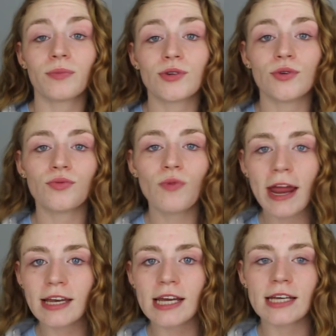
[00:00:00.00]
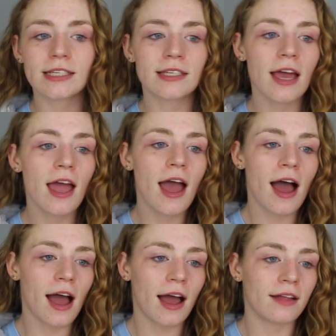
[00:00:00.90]
help soothe redness,
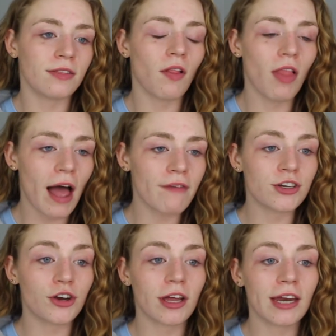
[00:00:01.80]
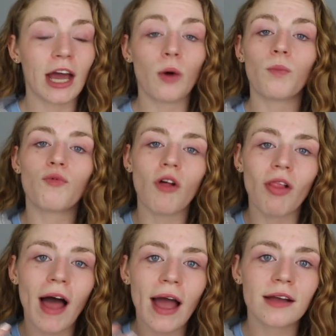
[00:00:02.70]
and the lavender can help
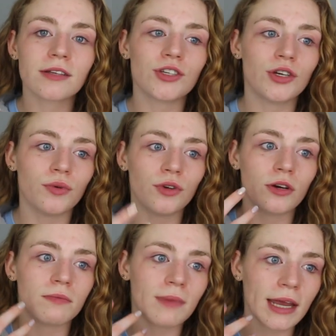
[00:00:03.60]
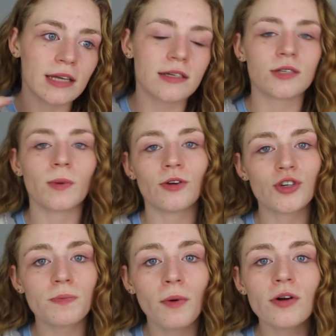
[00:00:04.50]
relax, you know, your mind as well
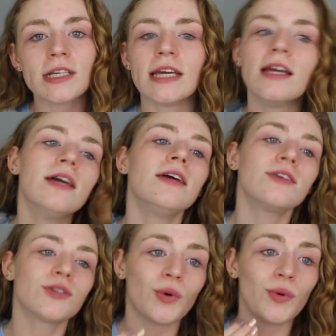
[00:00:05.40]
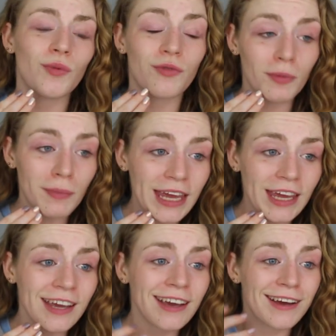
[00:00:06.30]
as your body. So for
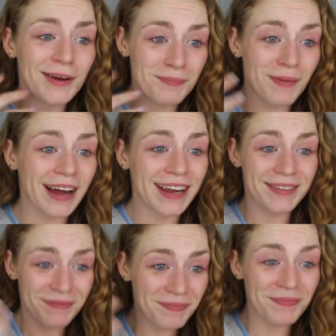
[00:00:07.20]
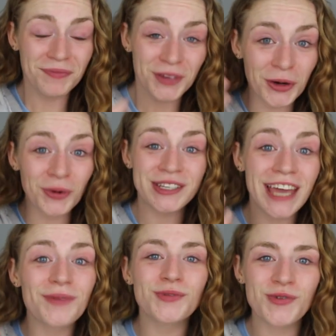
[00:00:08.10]
me, my, you know,
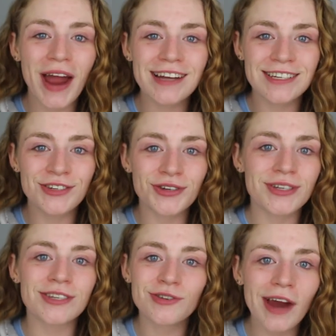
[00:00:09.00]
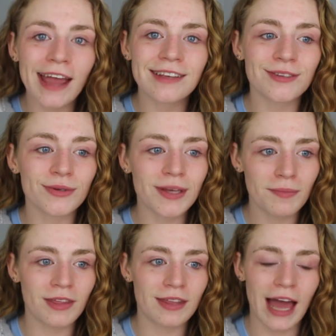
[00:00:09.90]
skin was reacting due to stress, so
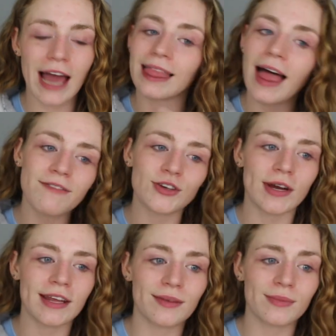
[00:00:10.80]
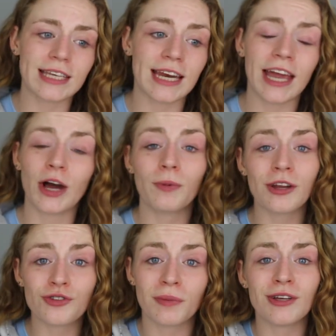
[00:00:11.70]
something that had lavender in it that was going to help
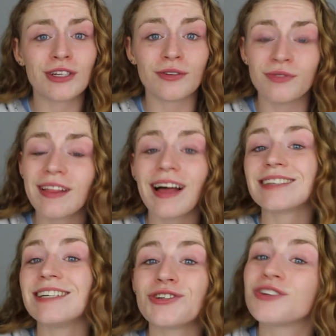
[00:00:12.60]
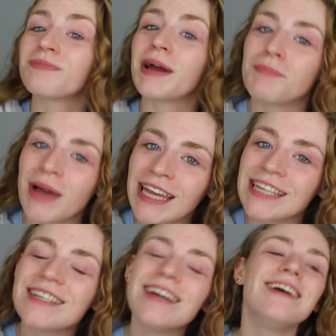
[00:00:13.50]
contribute to the relaxation of my
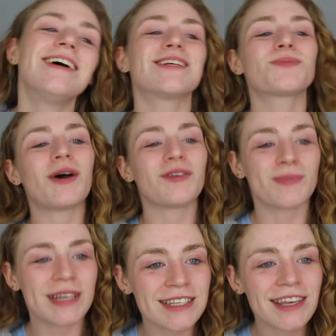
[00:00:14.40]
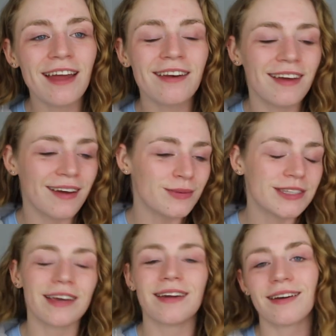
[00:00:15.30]
mind as well as my skin, it
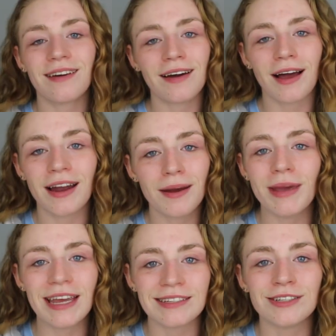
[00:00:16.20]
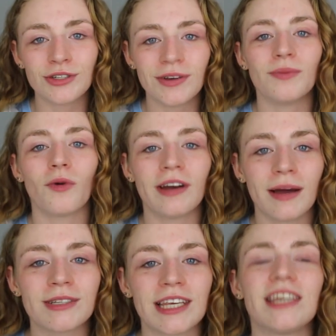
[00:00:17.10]
was like uh, an amazing two in one.
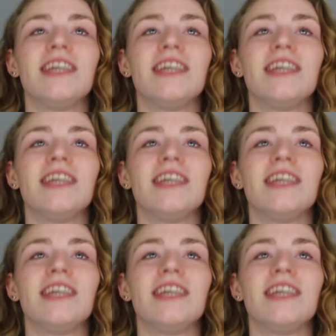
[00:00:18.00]
I was like,